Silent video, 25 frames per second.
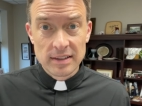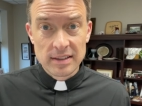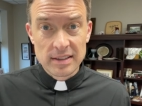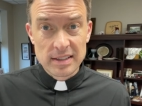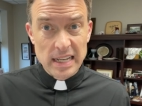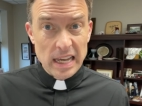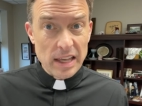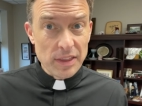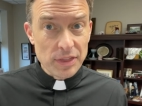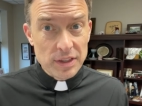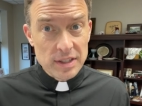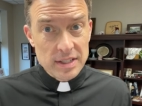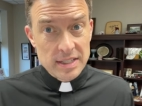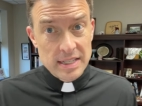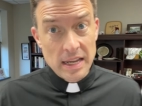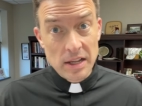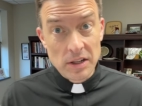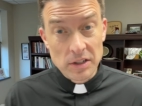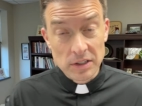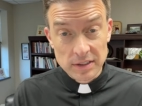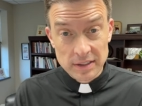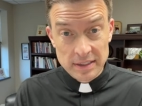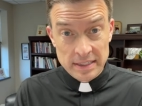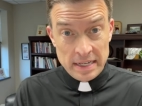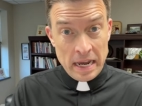Death is
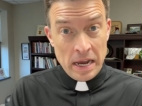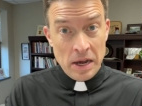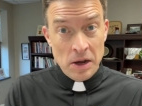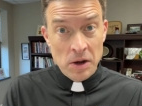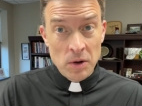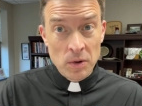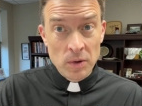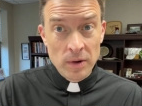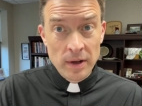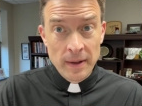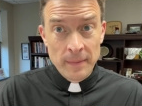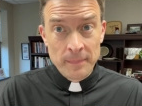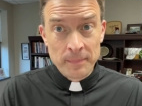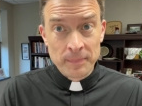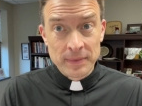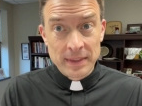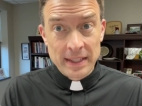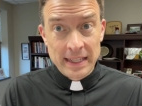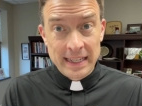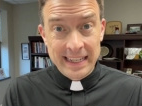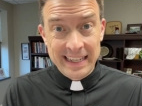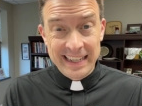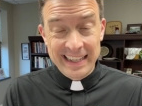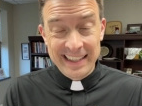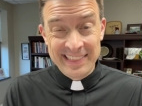held now
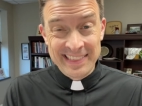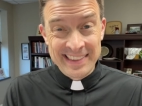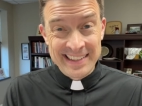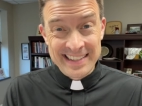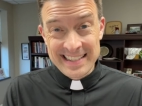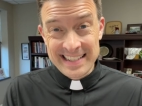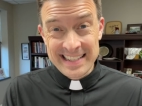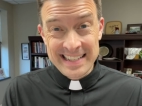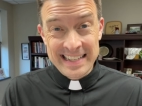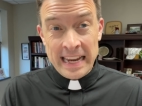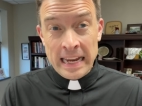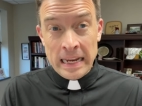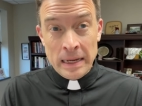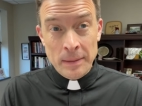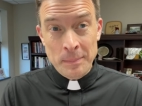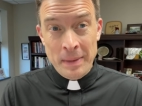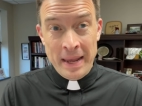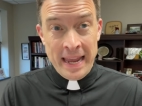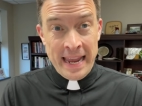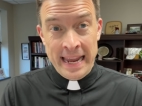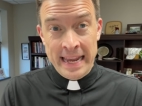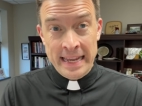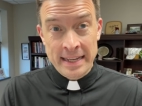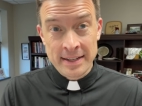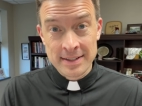in the same
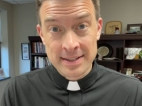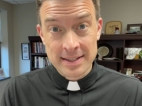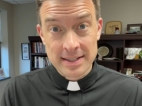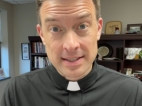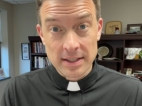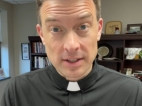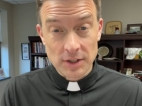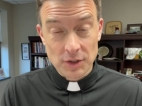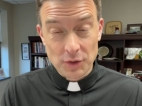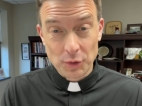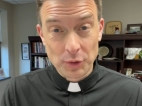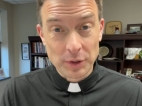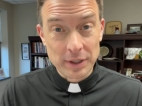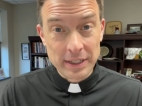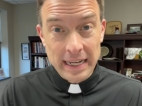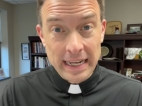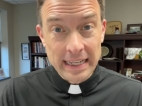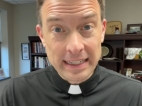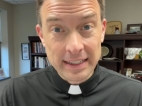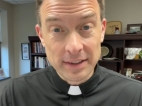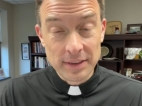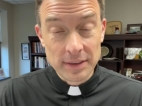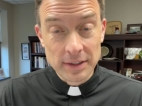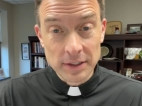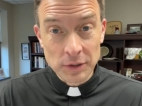hands that
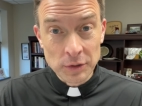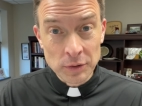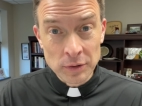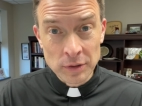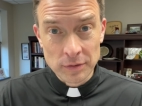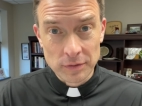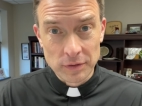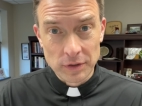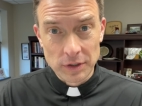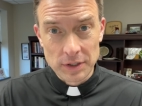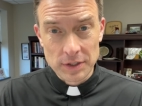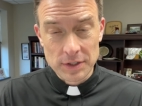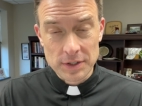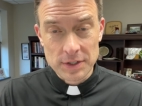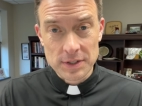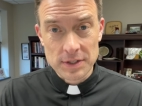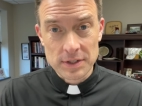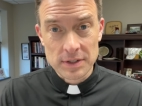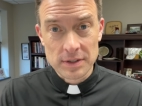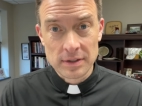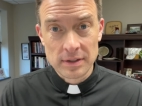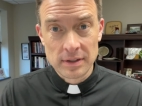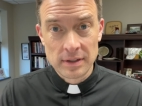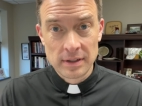created the universe